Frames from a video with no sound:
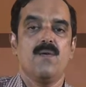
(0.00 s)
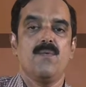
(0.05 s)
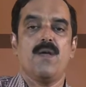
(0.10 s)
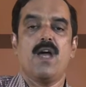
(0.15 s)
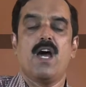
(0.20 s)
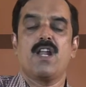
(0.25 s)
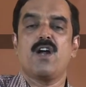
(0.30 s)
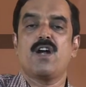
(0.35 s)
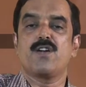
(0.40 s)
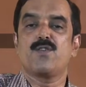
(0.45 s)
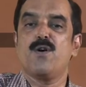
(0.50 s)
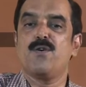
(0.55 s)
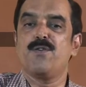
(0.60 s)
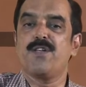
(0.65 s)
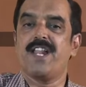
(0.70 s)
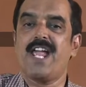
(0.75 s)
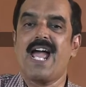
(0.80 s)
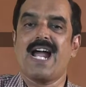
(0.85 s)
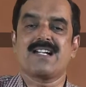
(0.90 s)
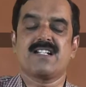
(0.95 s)
We are not going to
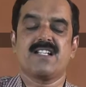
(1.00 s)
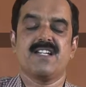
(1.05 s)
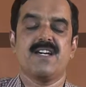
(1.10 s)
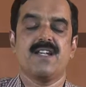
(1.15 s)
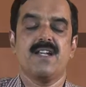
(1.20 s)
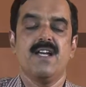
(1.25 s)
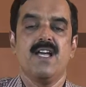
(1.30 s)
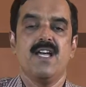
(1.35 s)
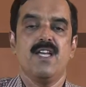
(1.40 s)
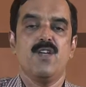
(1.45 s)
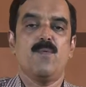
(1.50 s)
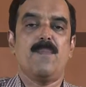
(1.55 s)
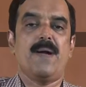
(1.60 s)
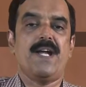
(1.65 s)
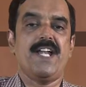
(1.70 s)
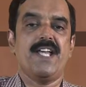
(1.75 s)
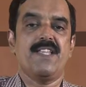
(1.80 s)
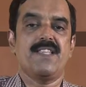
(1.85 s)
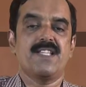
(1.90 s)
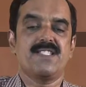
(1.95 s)
react here. You
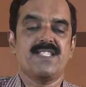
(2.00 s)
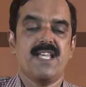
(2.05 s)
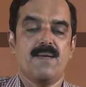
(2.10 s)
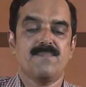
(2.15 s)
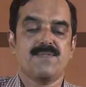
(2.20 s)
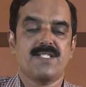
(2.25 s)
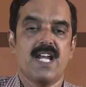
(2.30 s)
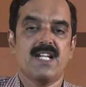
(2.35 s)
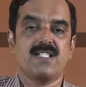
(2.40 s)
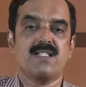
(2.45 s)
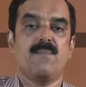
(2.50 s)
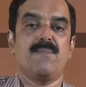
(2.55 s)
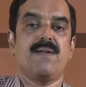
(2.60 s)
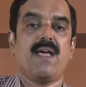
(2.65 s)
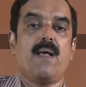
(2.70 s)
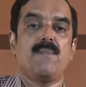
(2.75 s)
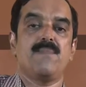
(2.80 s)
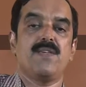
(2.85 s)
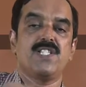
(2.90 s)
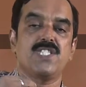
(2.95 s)
maintain the same state,
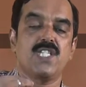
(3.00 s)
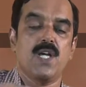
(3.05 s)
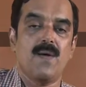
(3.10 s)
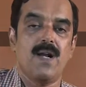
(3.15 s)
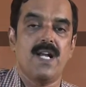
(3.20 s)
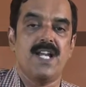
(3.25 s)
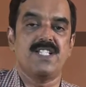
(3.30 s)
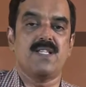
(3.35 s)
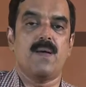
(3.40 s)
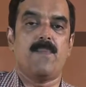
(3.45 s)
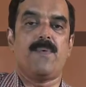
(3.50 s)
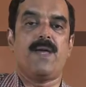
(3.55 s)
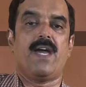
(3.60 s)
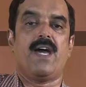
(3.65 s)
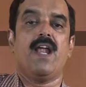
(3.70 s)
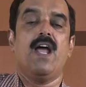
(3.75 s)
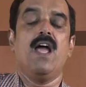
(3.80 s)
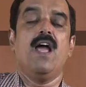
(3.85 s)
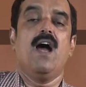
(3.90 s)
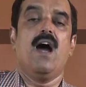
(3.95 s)
sometimes itching will
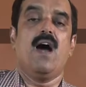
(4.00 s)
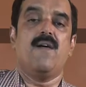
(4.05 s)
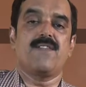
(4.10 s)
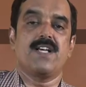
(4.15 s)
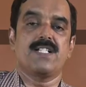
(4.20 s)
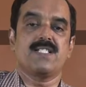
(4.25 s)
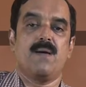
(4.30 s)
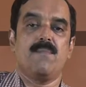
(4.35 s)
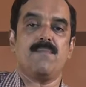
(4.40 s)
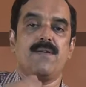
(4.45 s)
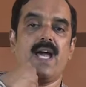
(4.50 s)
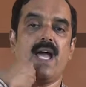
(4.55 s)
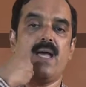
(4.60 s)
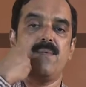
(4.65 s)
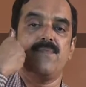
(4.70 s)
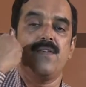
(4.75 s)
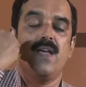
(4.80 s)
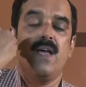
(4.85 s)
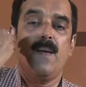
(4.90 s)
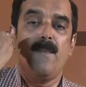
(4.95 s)
disappear, after
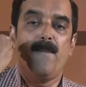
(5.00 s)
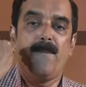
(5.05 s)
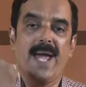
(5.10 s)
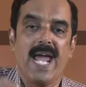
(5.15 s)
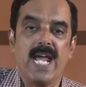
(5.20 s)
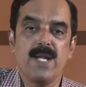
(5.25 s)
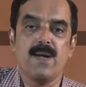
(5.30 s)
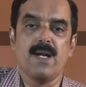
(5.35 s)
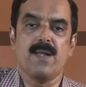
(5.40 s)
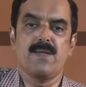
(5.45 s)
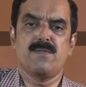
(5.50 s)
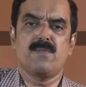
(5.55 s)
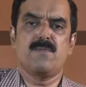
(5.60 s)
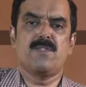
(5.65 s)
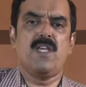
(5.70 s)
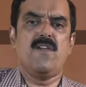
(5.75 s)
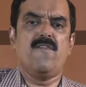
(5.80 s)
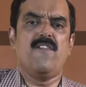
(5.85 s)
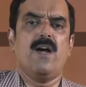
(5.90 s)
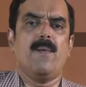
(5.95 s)
sometimes pain will
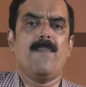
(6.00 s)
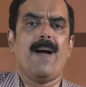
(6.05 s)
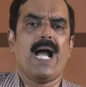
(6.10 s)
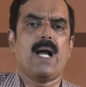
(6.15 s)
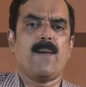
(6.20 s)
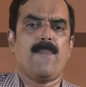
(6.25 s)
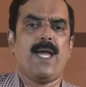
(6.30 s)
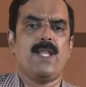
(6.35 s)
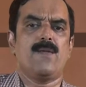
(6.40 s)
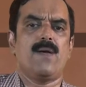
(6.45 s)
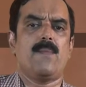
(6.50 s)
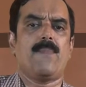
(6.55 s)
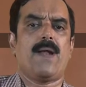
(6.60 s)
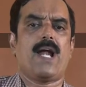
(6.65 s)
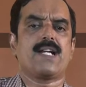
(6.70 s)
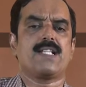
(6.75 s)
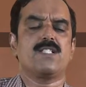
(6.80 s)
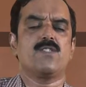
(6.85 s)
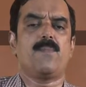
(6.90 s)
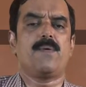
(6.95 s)
severe back pain while
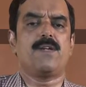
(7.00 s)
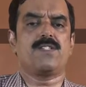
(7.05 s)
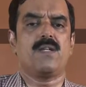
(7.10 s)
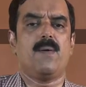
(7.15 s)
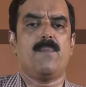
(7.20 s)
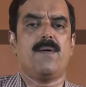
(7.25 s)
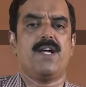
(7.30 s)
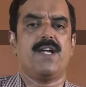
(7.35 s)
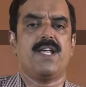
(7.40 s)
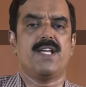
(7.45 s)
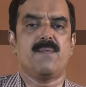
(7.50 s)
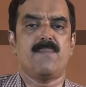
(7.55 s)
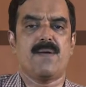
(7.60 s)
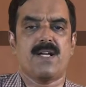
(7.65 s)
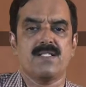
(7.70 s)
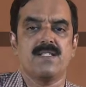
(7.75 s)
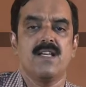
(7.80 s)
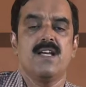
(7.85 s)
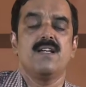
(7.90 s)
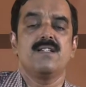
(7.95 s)
practicing vipassana meditation
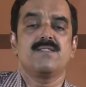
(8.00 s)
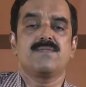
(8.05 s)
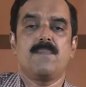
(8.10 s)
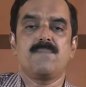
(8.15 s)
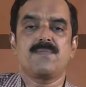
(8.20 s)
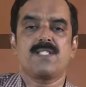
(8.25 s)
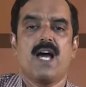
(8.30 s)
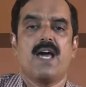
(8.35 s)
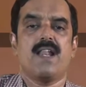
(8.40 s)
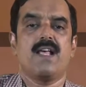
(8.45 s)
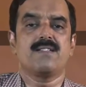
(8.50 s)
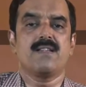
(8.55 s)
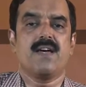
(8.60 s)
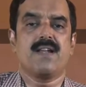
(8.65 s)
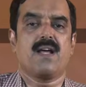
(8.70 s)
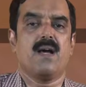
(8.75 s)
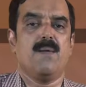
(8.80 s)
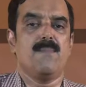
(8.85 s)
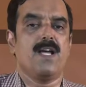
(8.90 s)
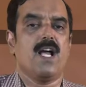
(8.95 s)
because samskaras are
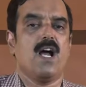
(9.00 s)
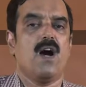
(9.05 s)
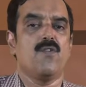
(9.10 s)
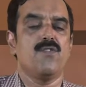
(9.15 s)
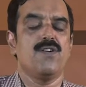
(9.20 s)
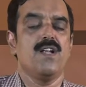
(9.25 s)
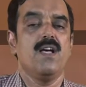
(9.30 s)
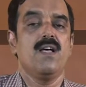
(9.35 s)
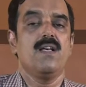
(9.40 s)
coming out.